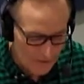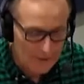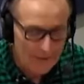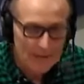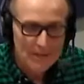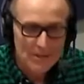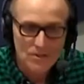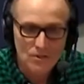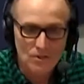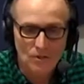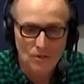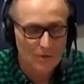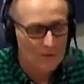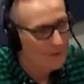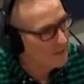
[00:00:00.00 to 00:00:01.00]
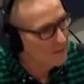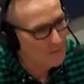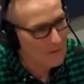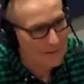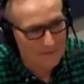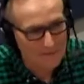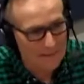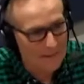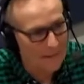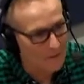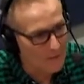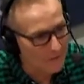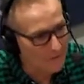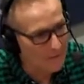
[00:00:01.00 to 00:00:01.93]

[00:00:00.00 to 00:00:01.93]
So, you know what? Get over it,